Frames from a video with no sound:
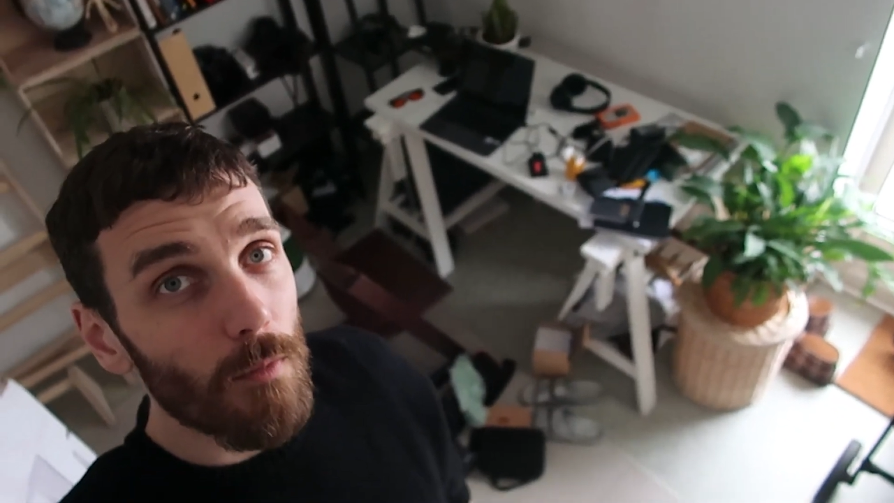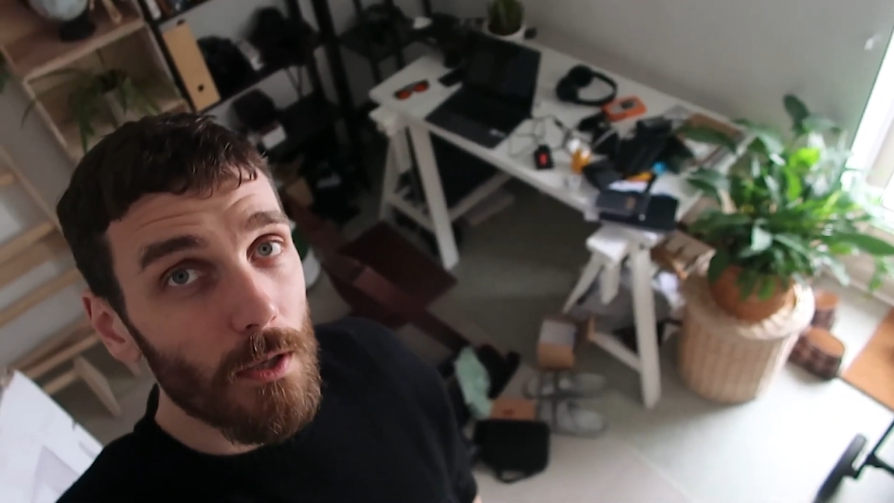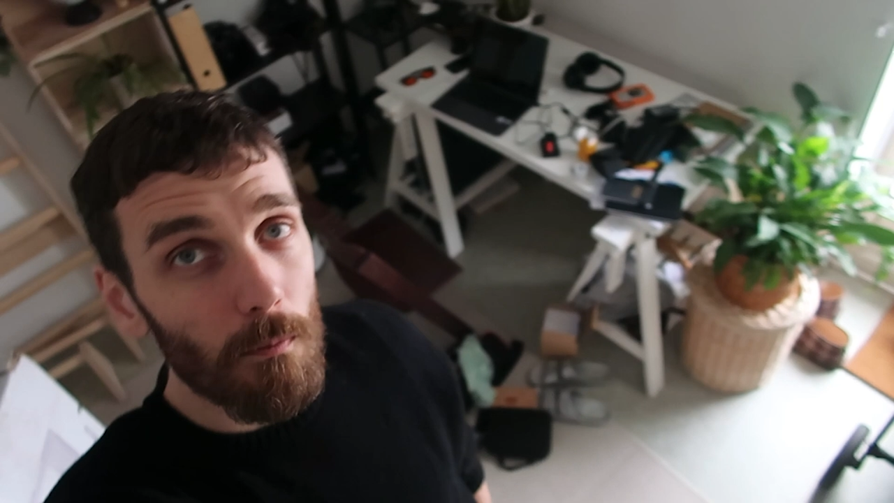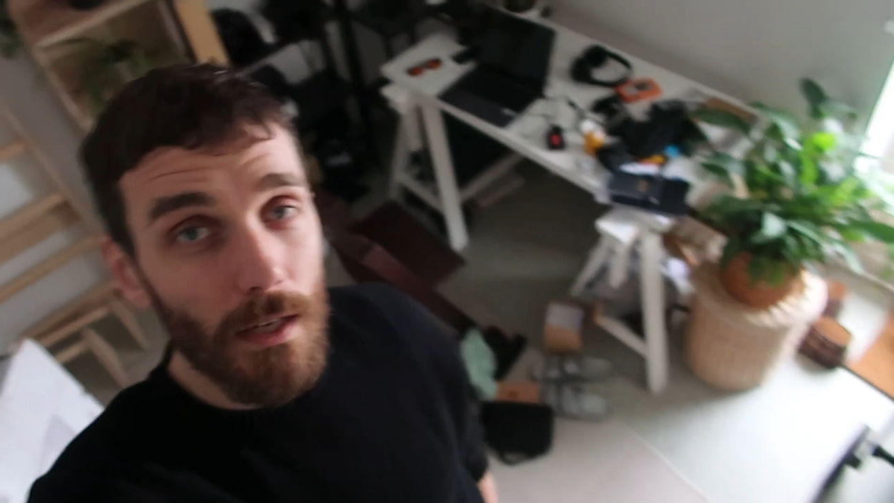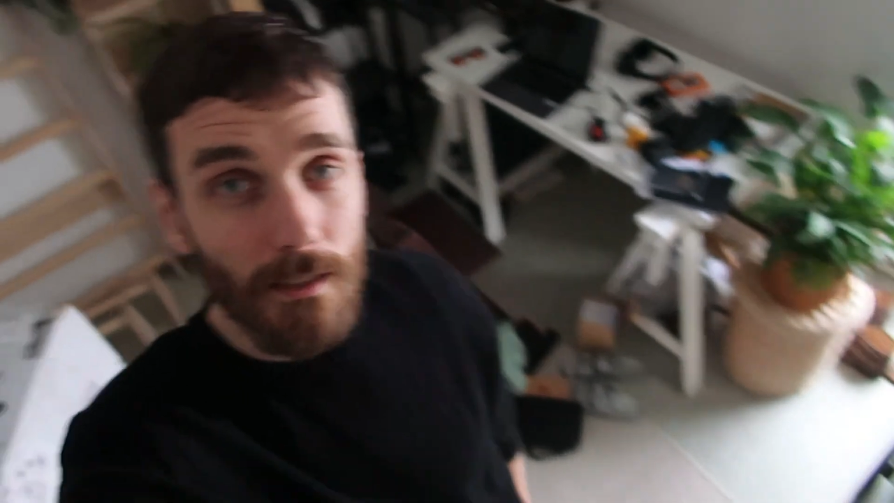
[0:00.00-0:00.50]

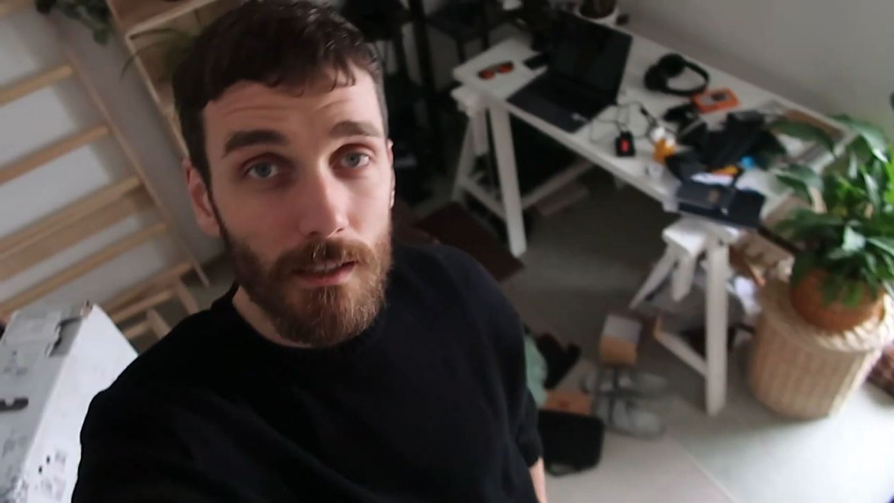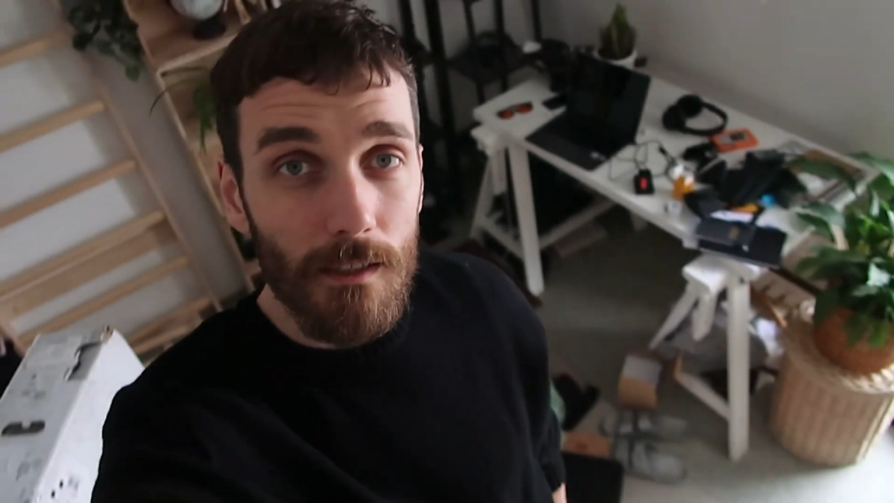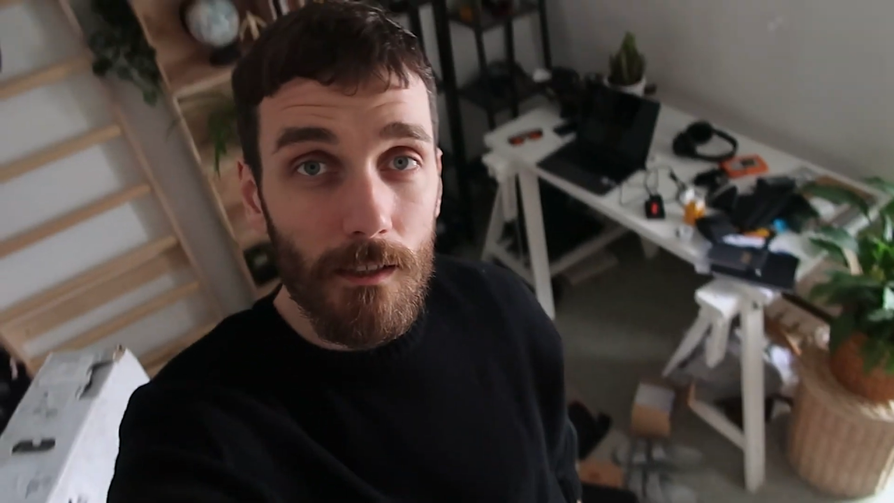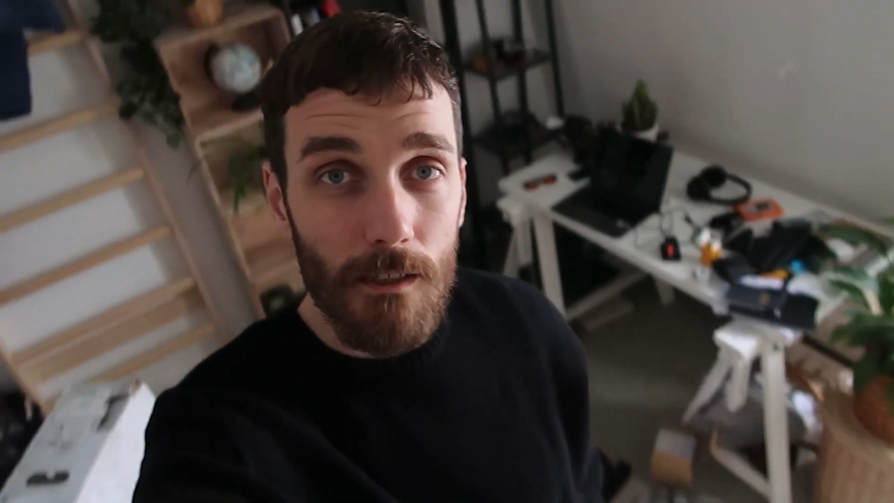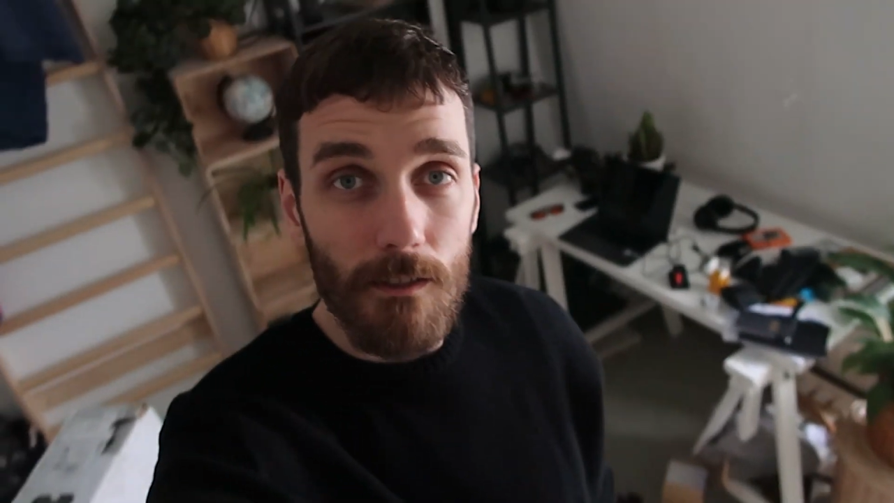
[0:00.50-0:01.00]
bit
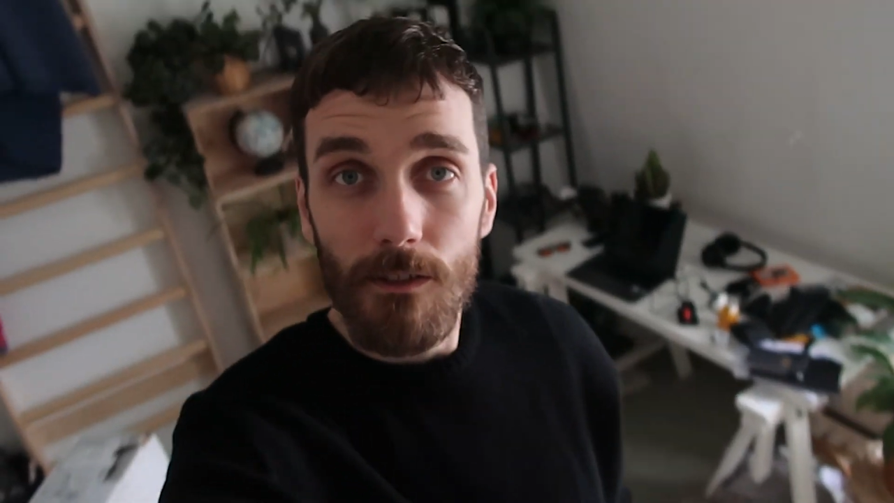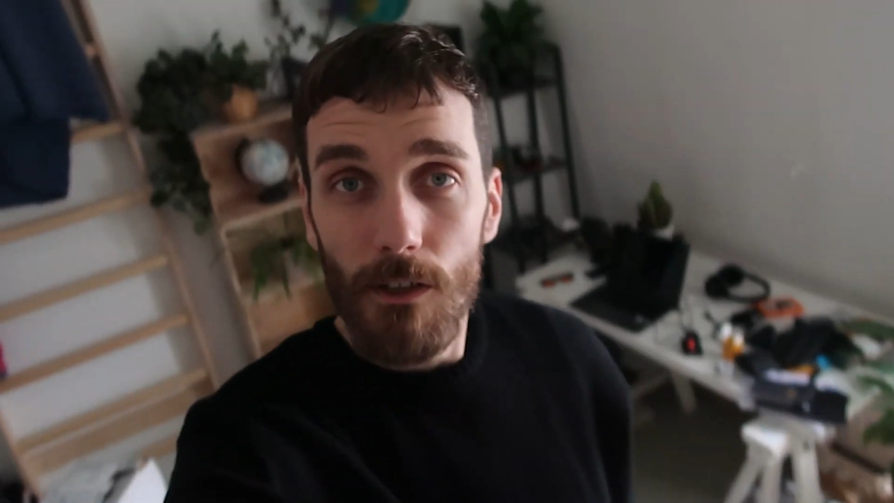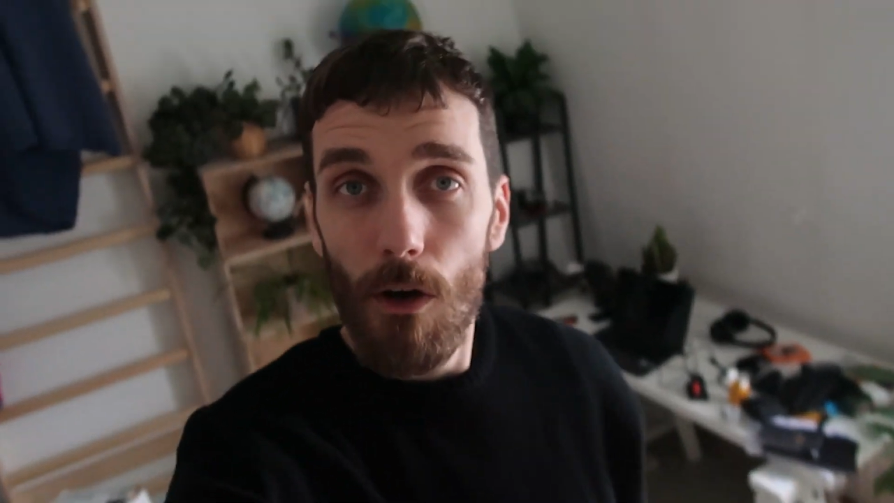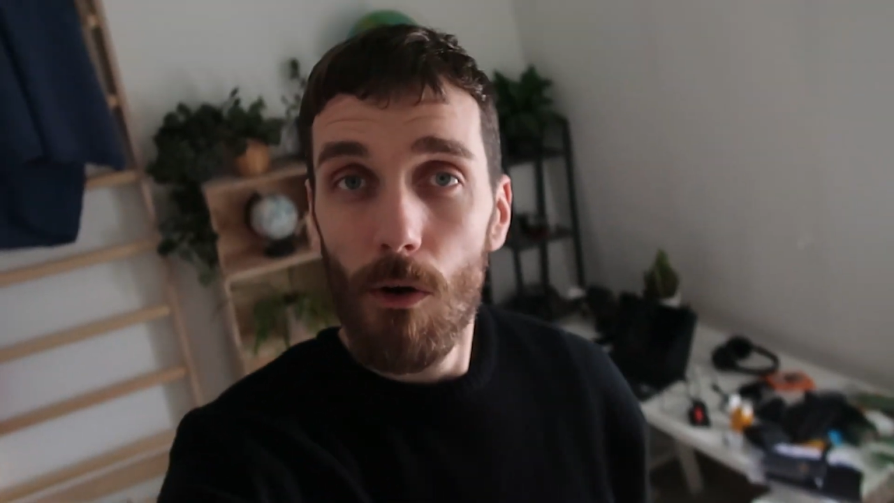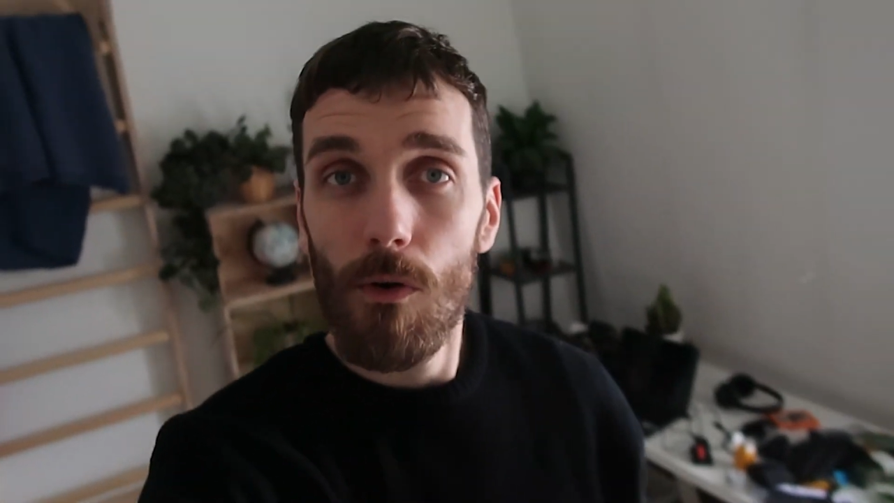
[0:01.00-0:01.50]
messy,
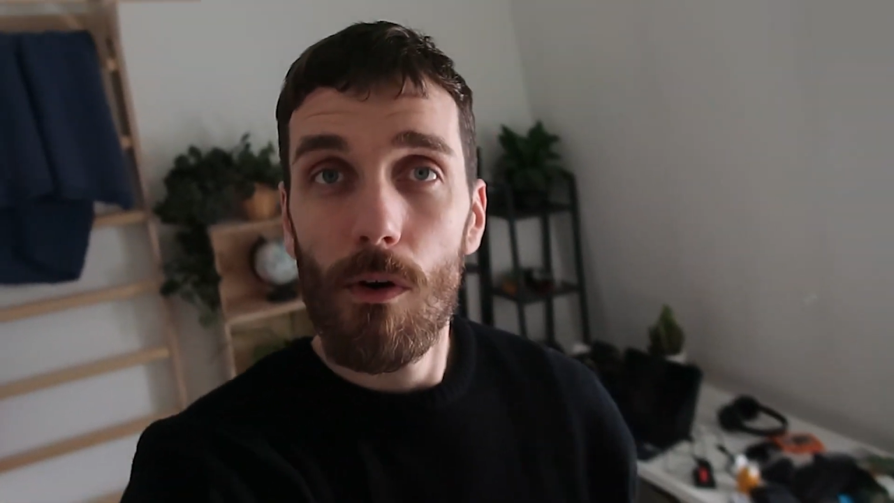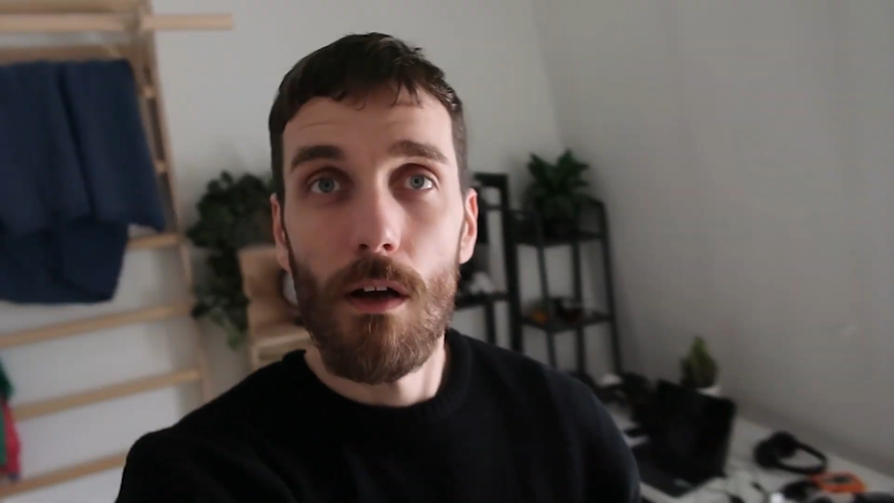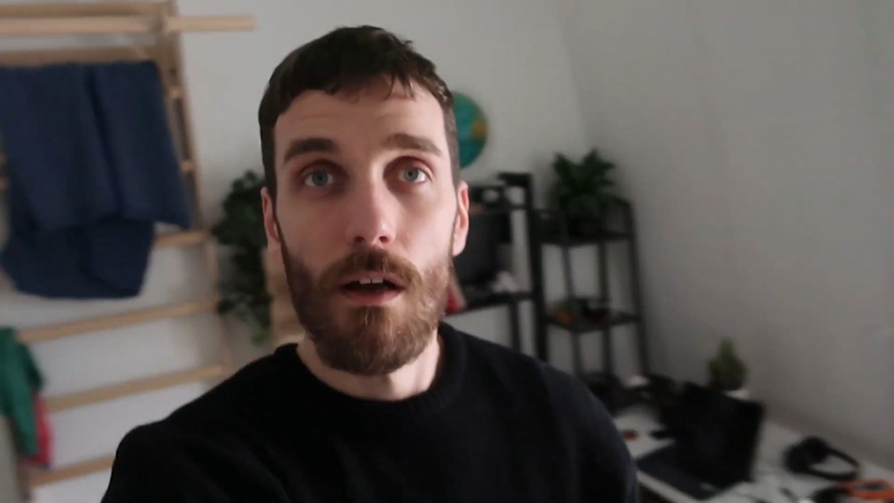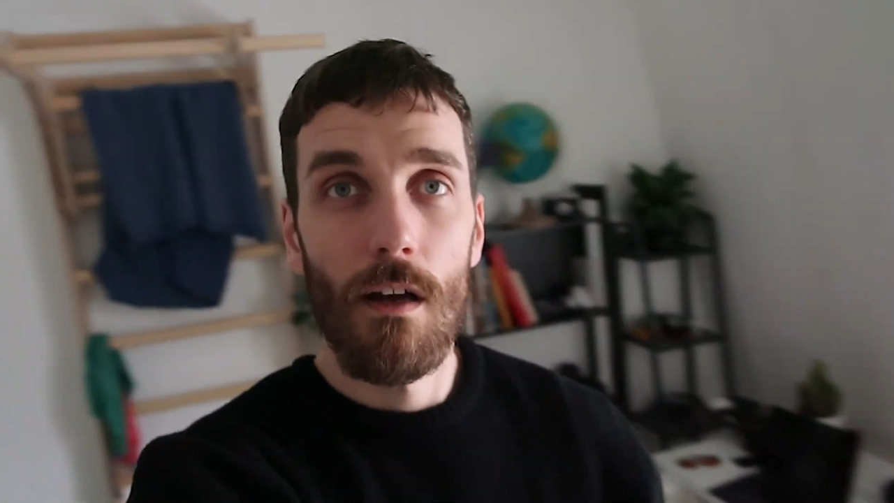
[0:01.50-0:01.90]
so